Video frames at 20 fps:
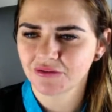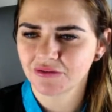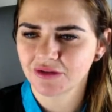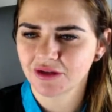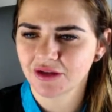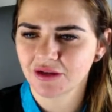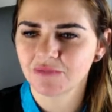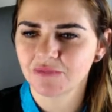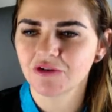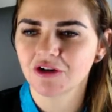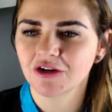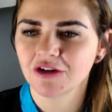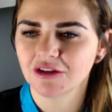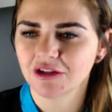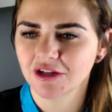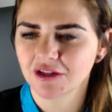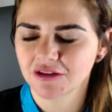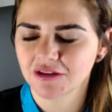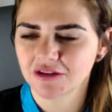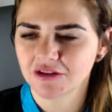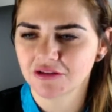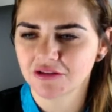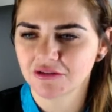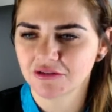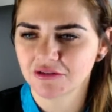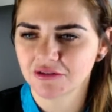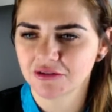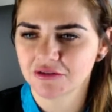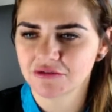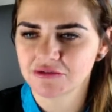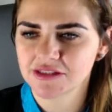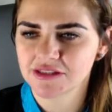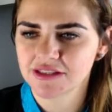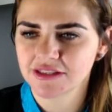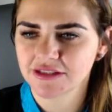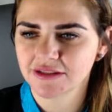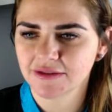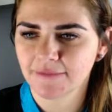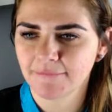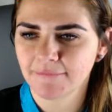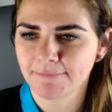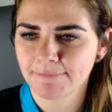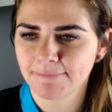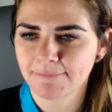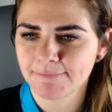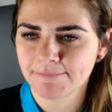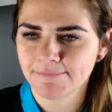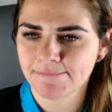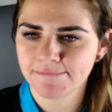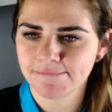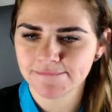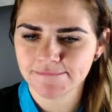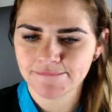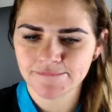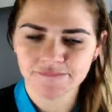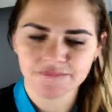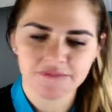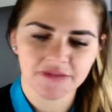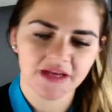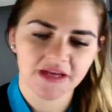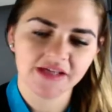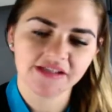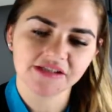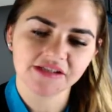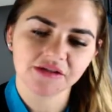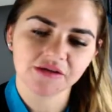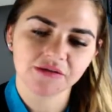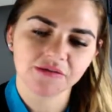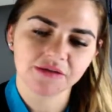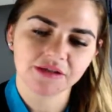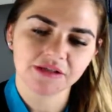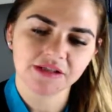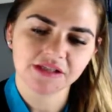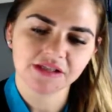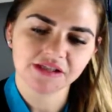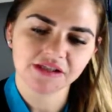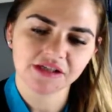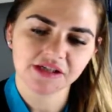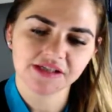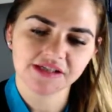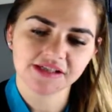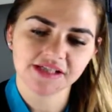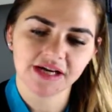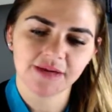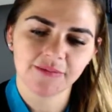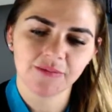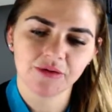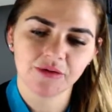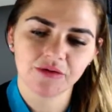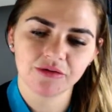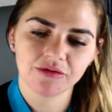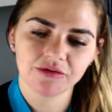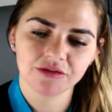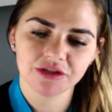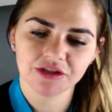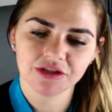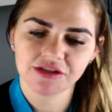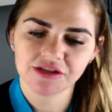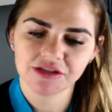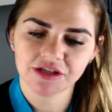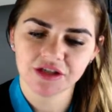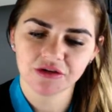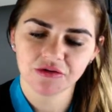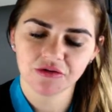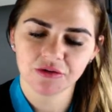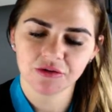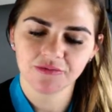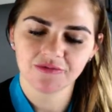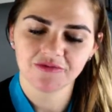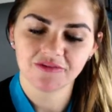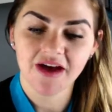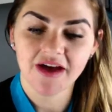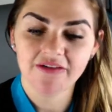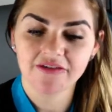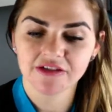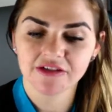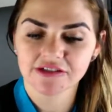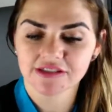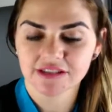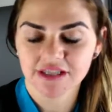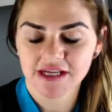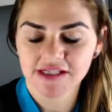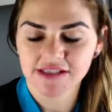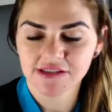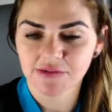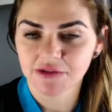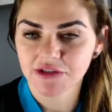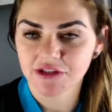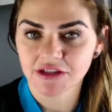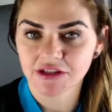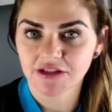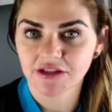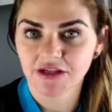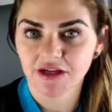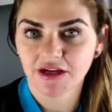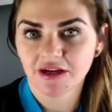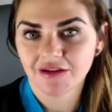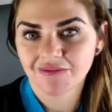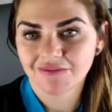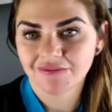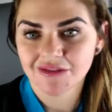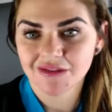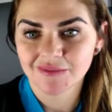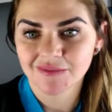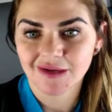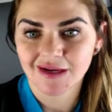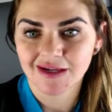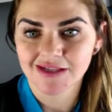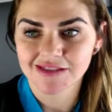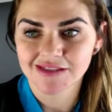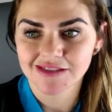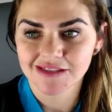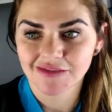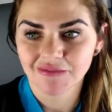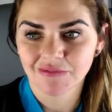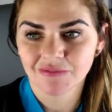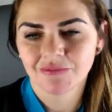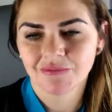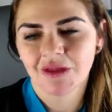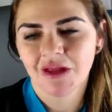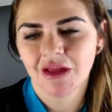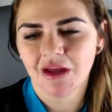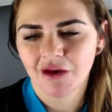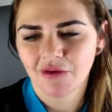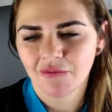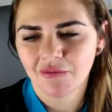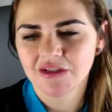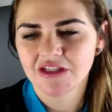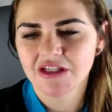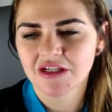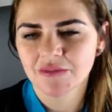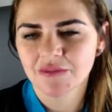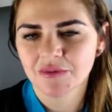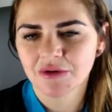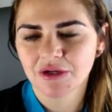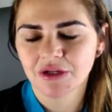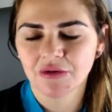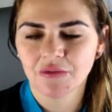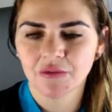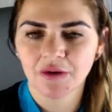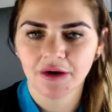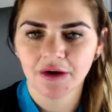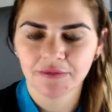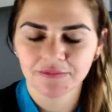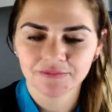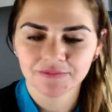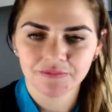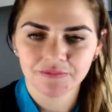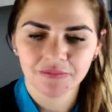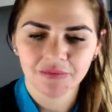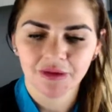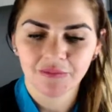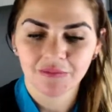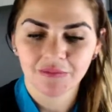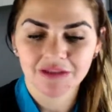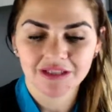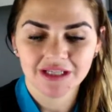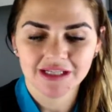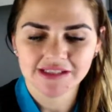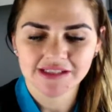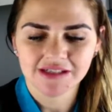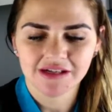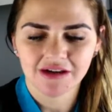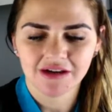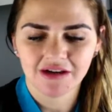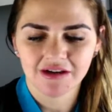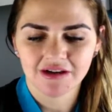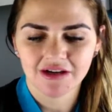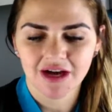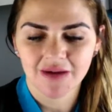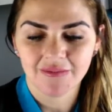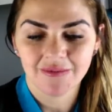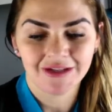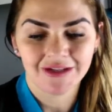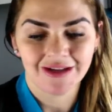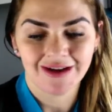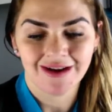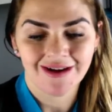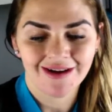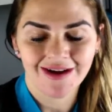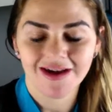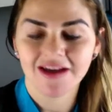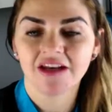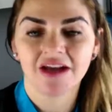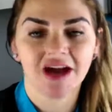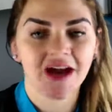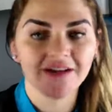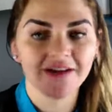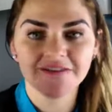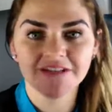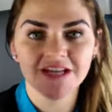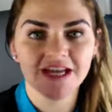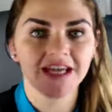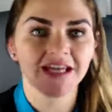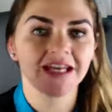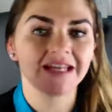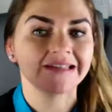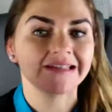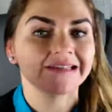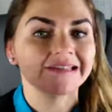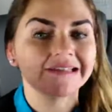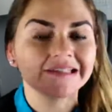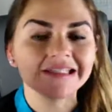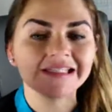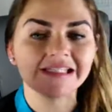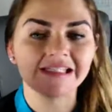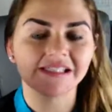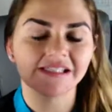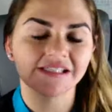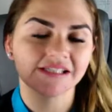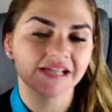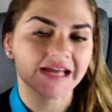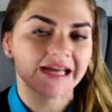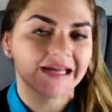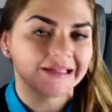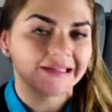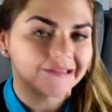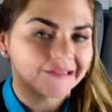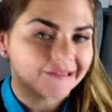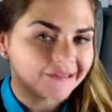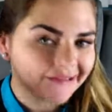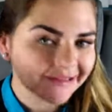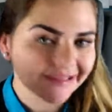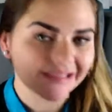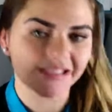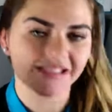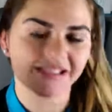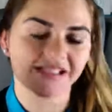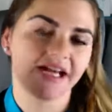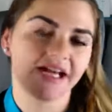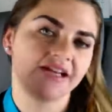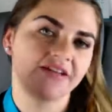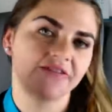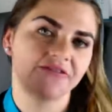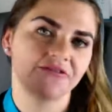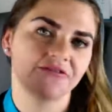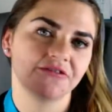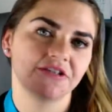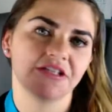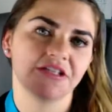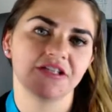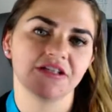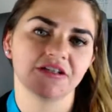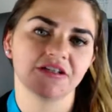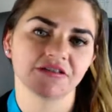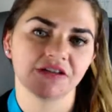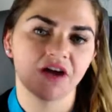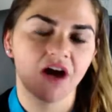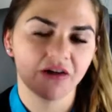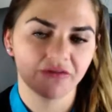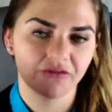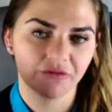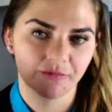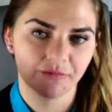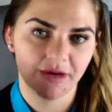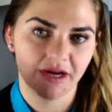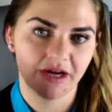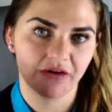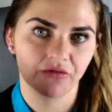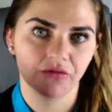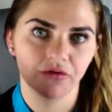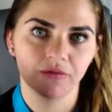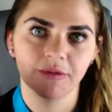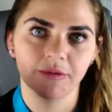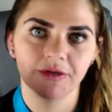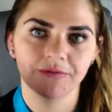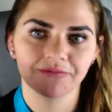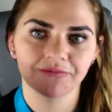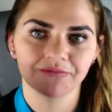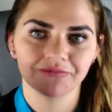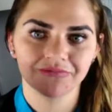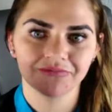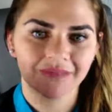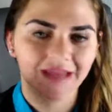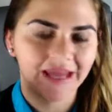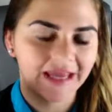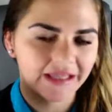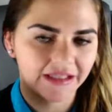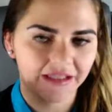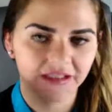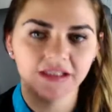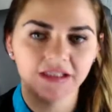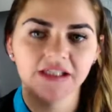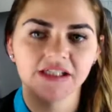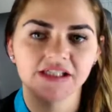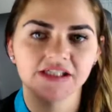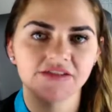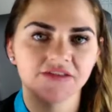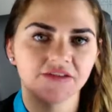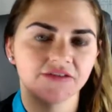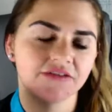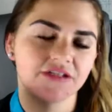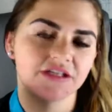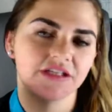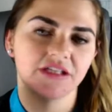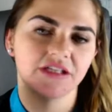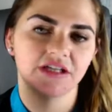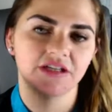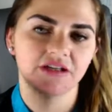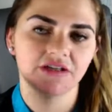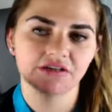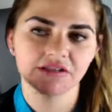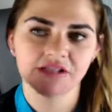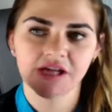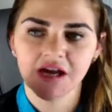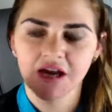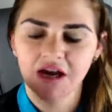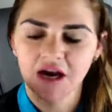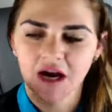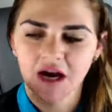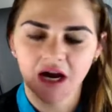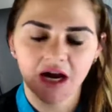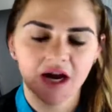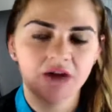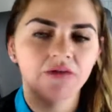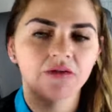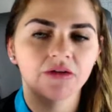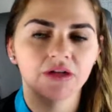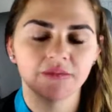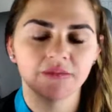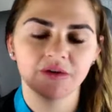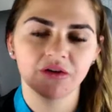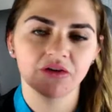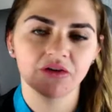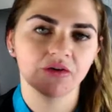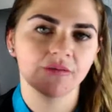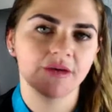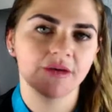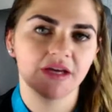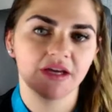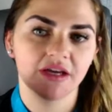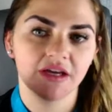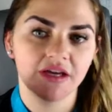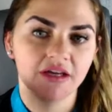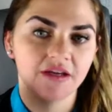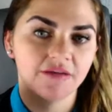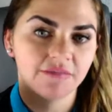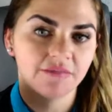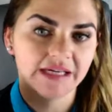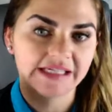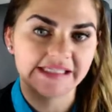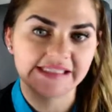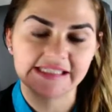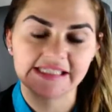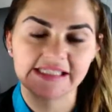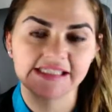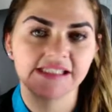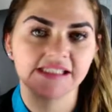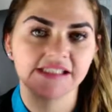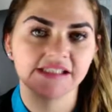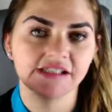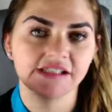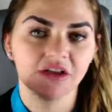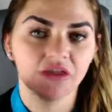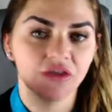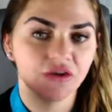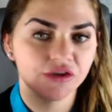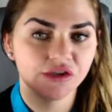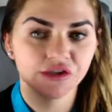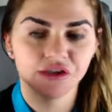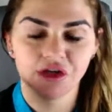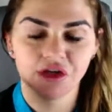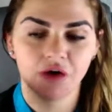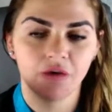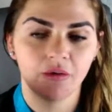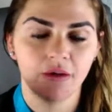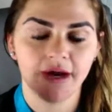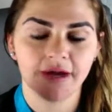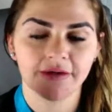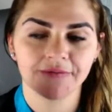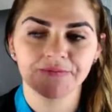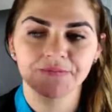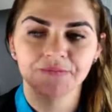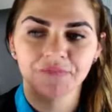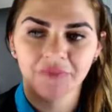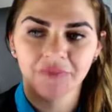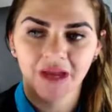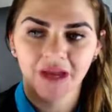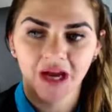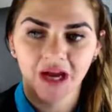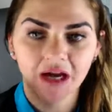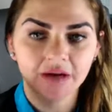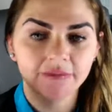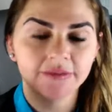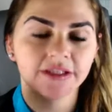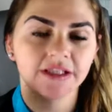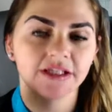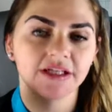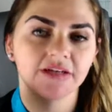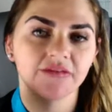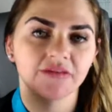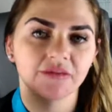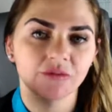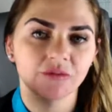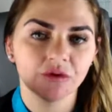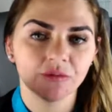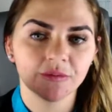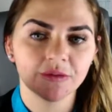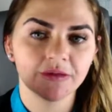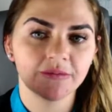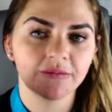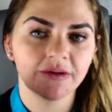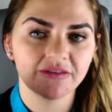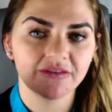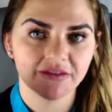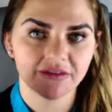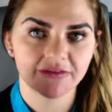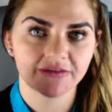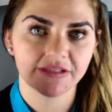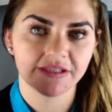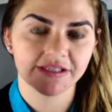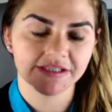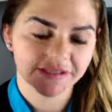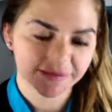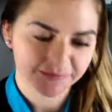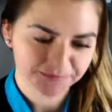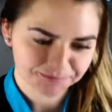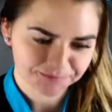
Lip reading: I'm trying to look at the little notes here. Yeah. So in this example, she's going to groom 5 years less, which, let's be honest, we did it pretty quick, but that's not uncommon. Like I've taken at least 10 to 15 years off of my grooming, at least 15 to 10 years. I will not be grooming in my 60s. There's no way. I'll be lucky if I'm grooming in my 50s.